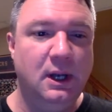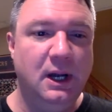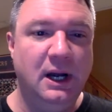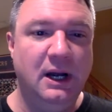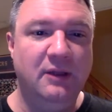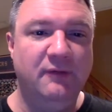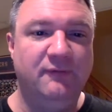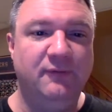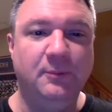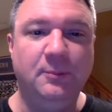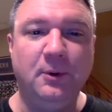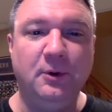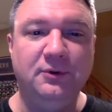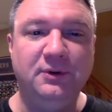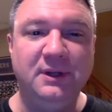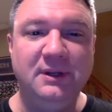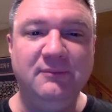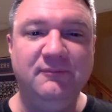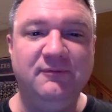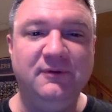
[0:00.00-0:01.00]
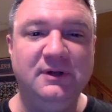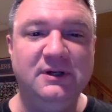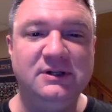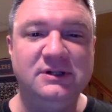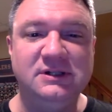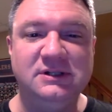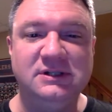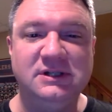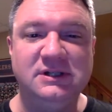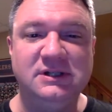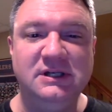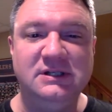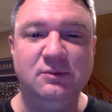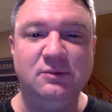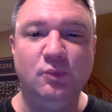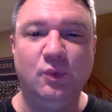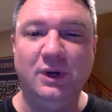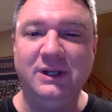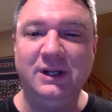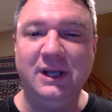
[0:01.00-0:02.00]
The football team finished the
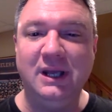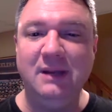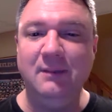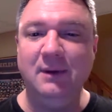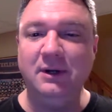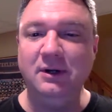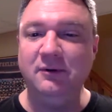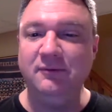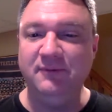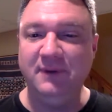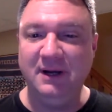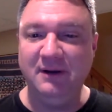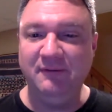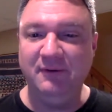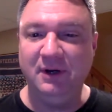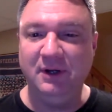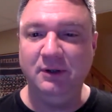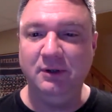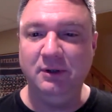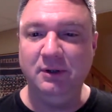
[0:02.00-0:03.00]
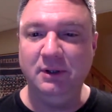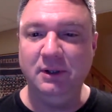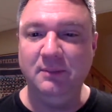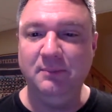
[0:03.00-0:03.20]
season one game under 500